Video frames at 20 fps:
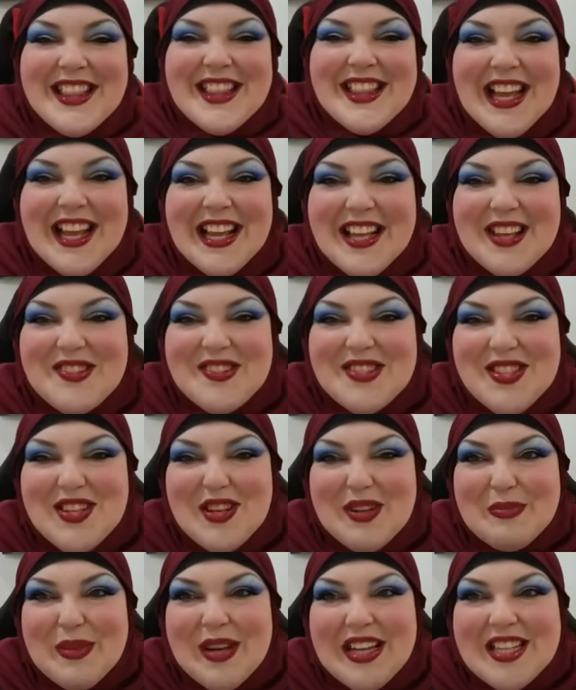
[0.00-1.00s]
Thank you
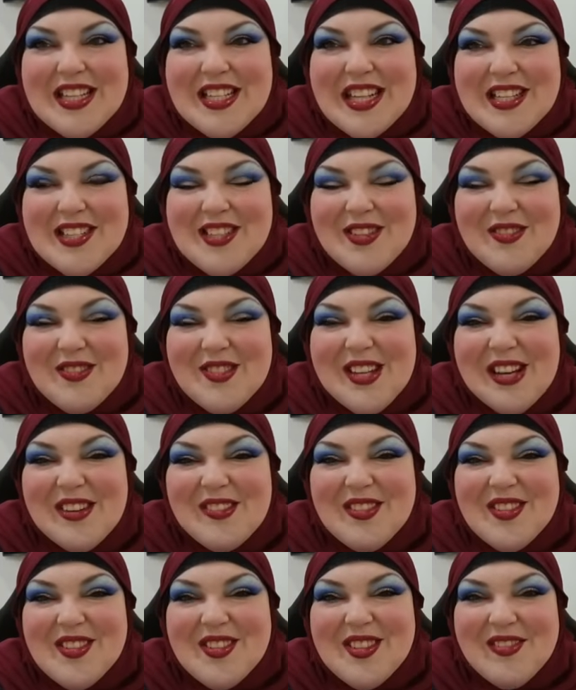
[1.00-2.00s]
so much. That's so
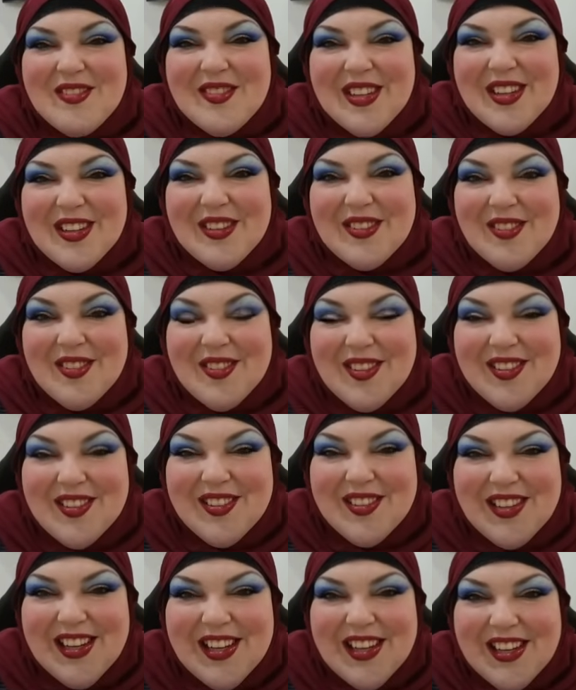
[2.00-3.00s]
generous of you.
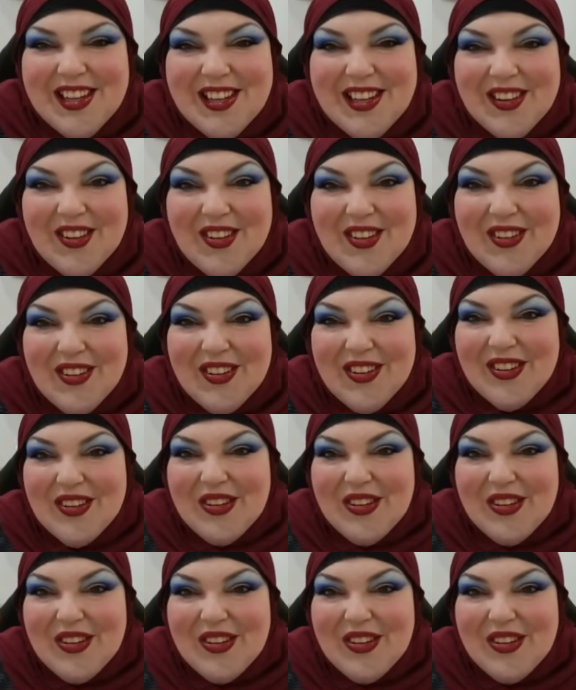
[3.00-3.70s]
Thank you.